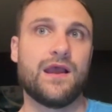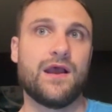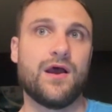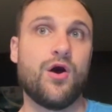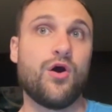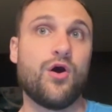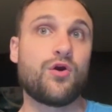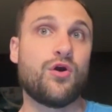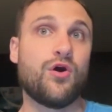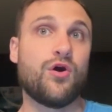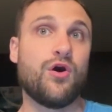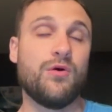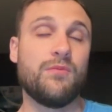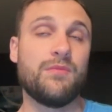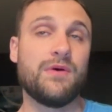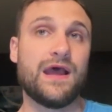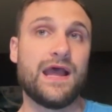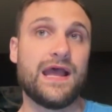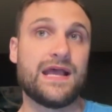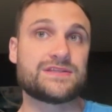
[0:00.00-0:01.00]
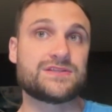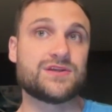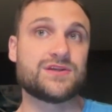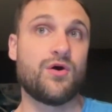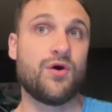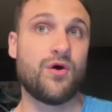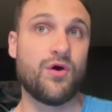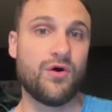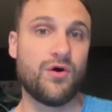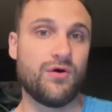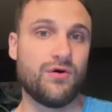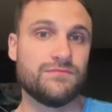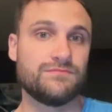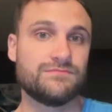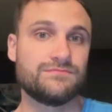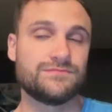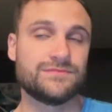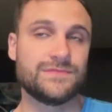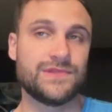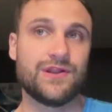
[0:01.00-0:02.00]
Oklahoma as a whole?
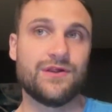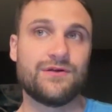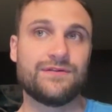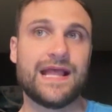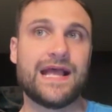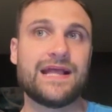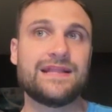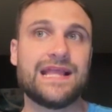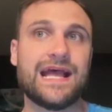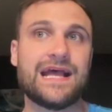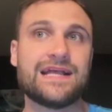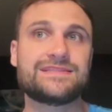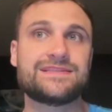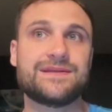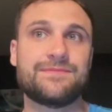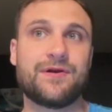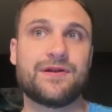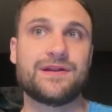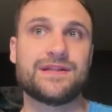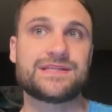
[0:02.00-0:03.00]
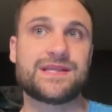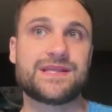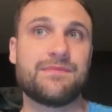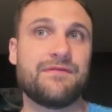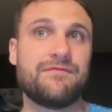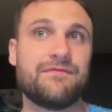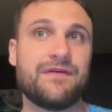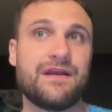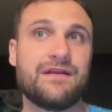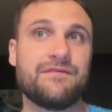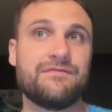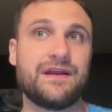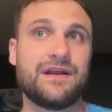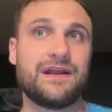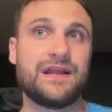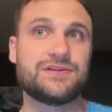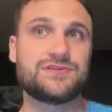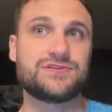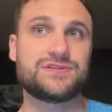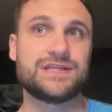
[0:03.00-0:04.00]
That's the part that's going to be very,
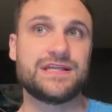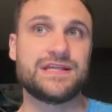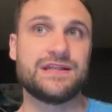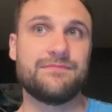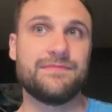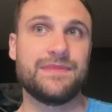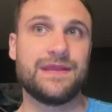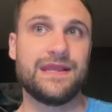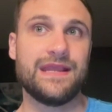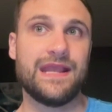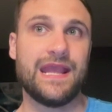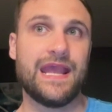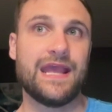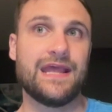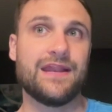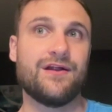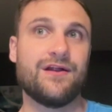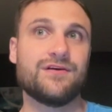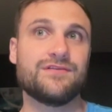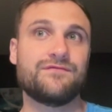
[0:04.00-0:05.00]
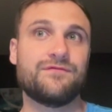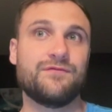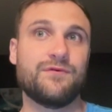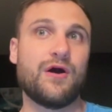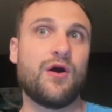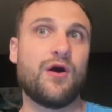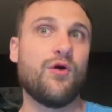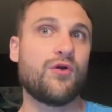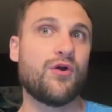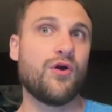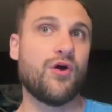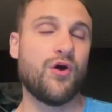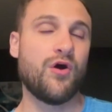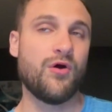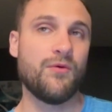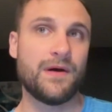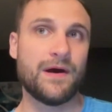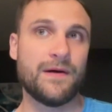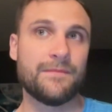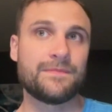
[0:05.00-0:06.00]
very interesting to me. And all for
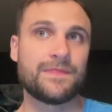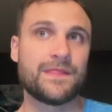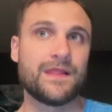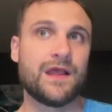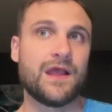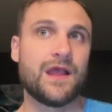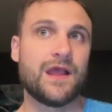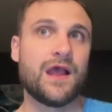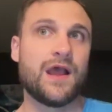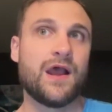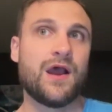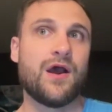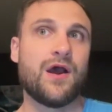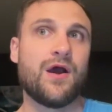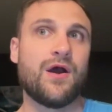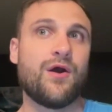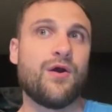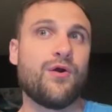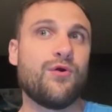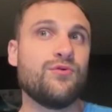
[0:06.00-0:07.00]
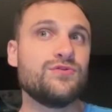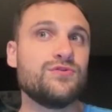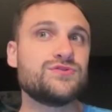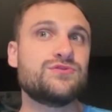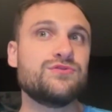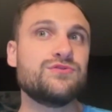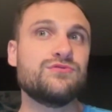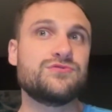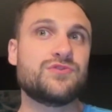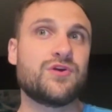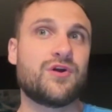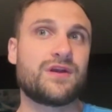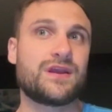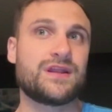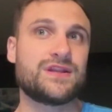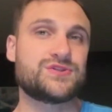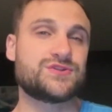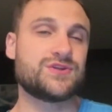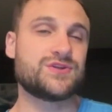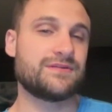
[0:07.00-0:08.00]
Oklahoma, who's Lou Dort
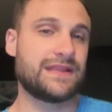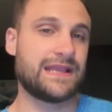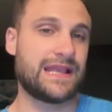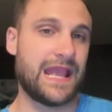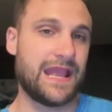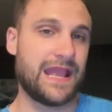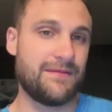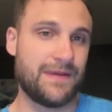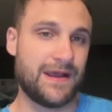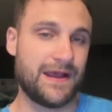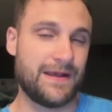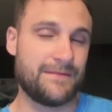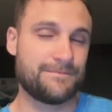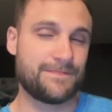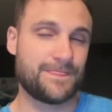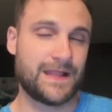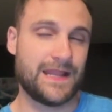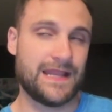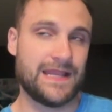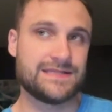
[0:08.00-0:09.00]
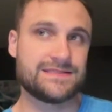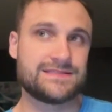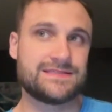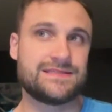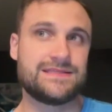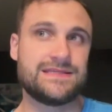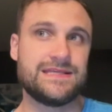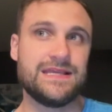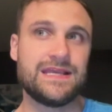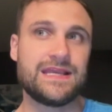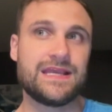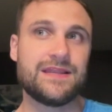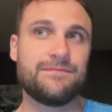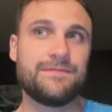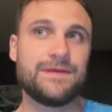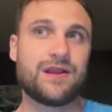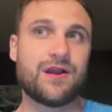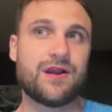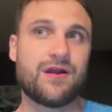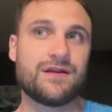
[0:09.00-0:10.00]
going to start the game on? Is he going to
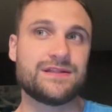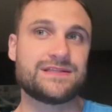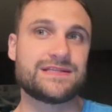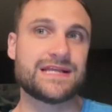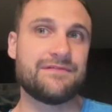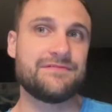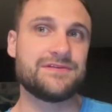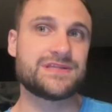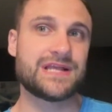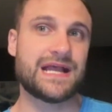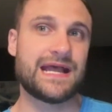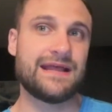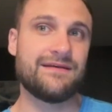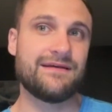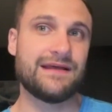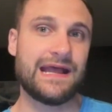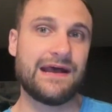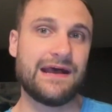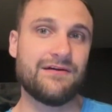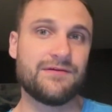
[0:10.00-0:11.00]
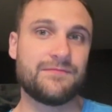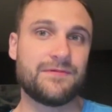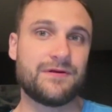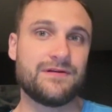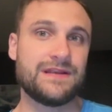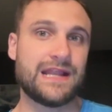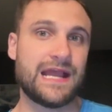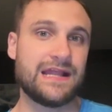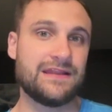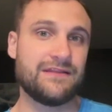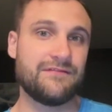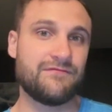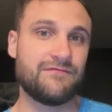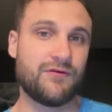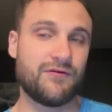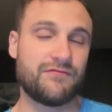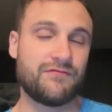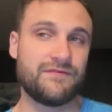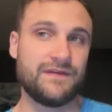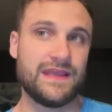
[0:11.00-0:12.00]
be guarding Tyrese Halliburton
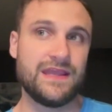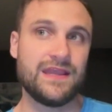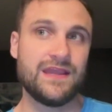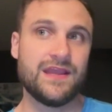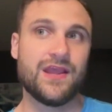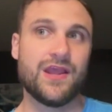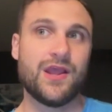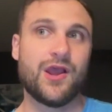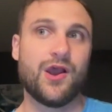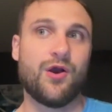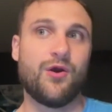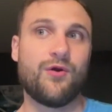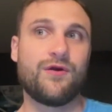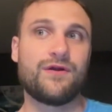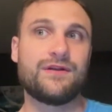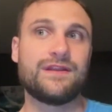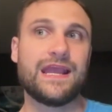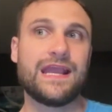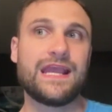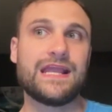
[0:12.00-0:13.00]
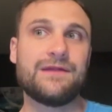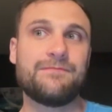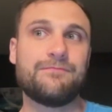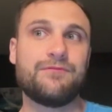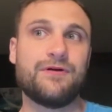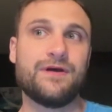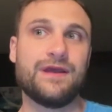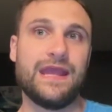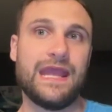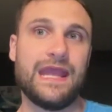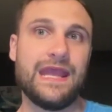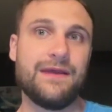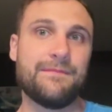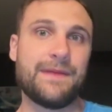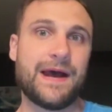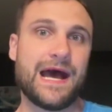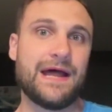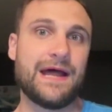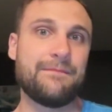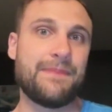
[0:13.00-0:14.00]
94 feet, or are they going to put
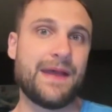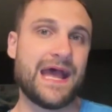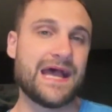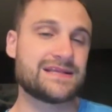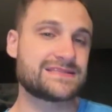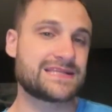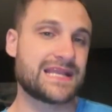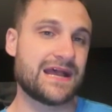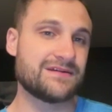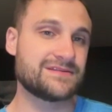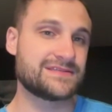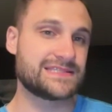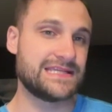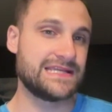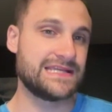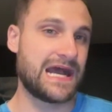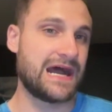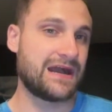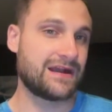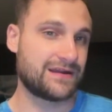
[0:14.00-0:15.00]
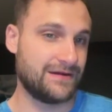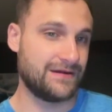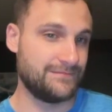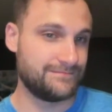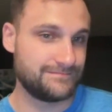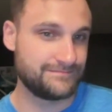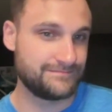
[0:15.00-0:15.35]
him on Pascal Siakam?